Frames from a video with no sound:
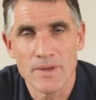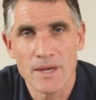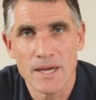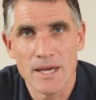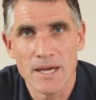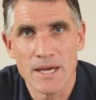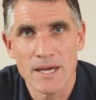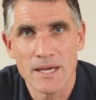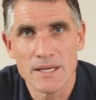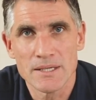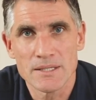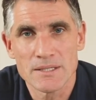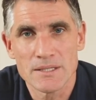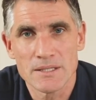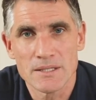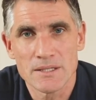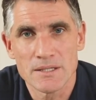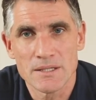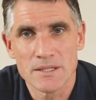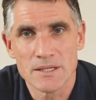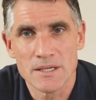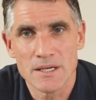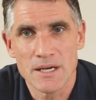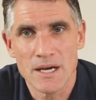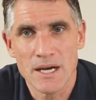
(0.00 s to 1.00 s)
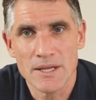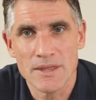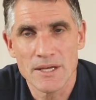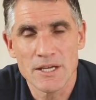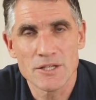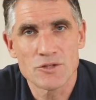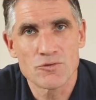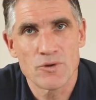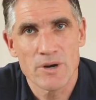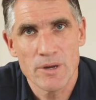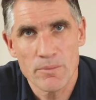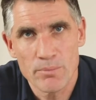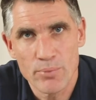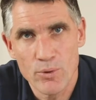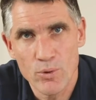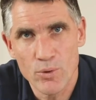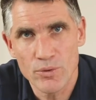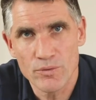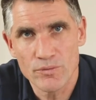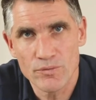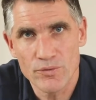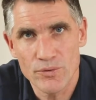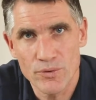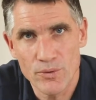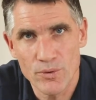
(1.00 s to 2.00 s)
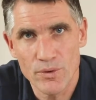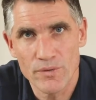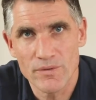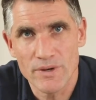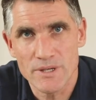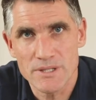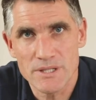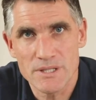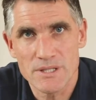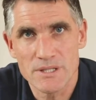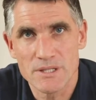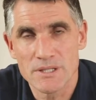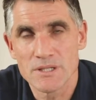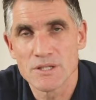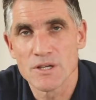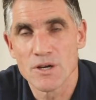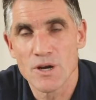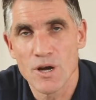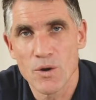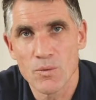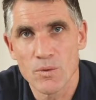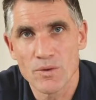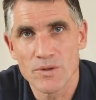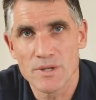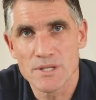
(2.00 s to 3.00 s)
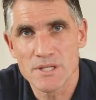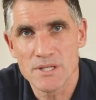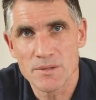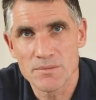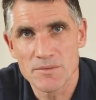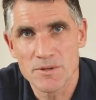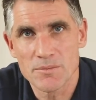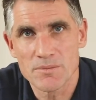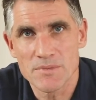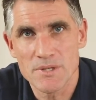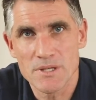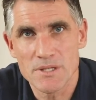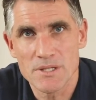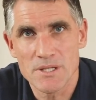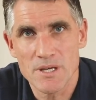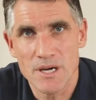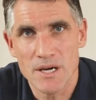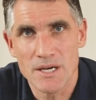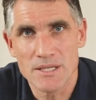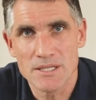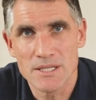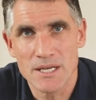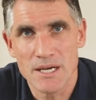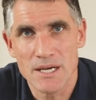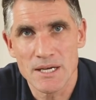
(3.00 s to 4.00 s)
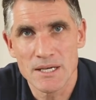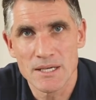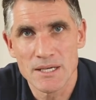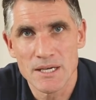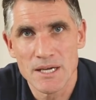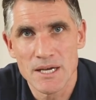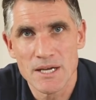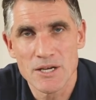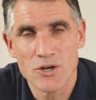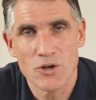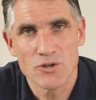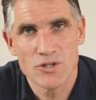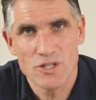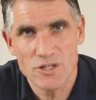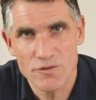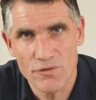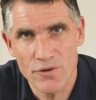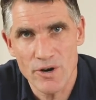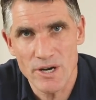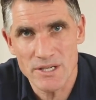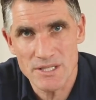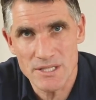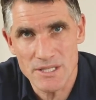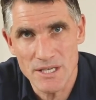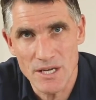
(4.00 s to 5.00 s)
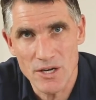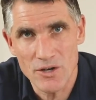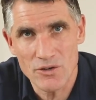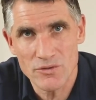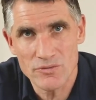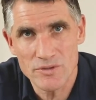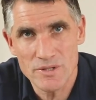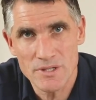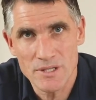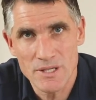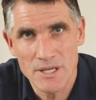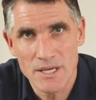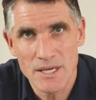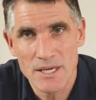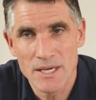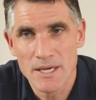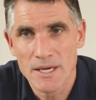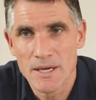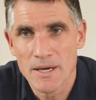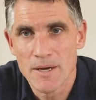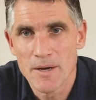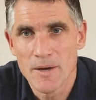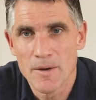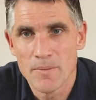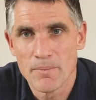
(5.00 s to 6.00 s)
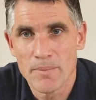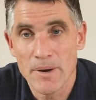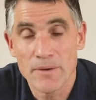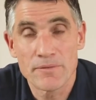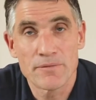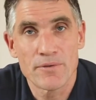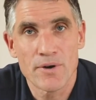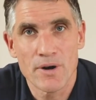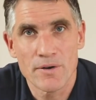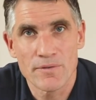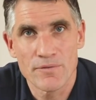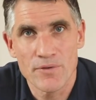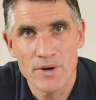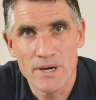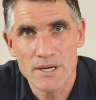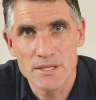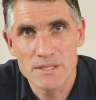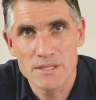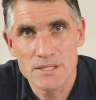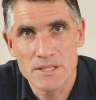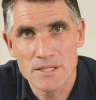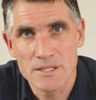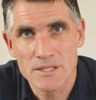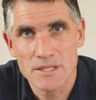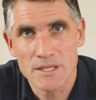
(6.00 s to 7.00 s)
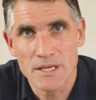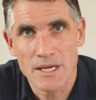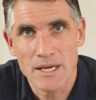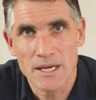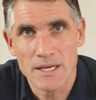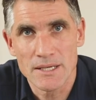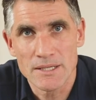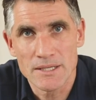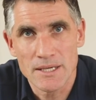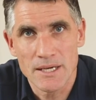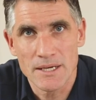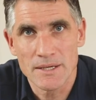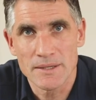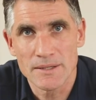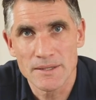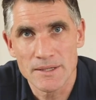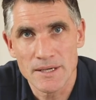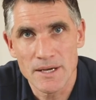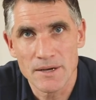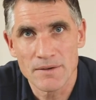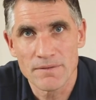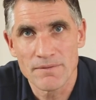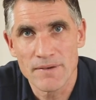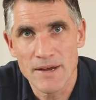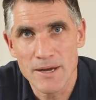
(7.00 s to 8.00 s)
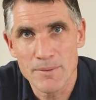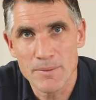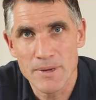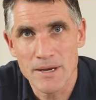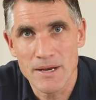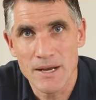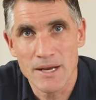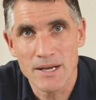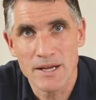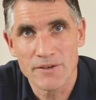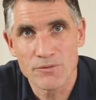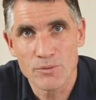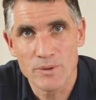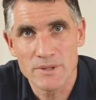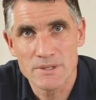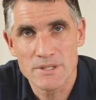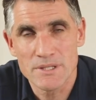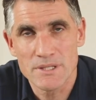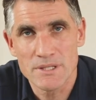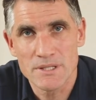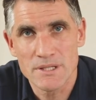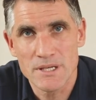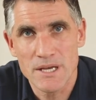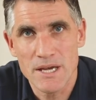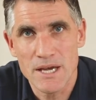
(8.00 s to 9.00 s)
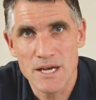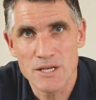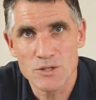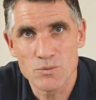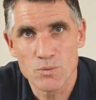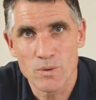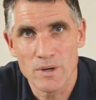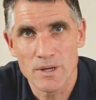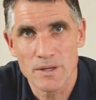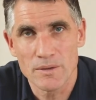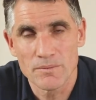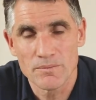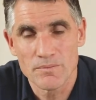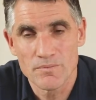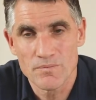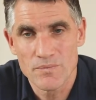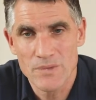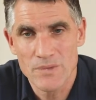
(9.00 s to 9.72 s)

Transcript: And I think it's really important for all of us to know what the symptoms and signs are, not just for ourselves but for our friends and uh, our family and our loved ones as well.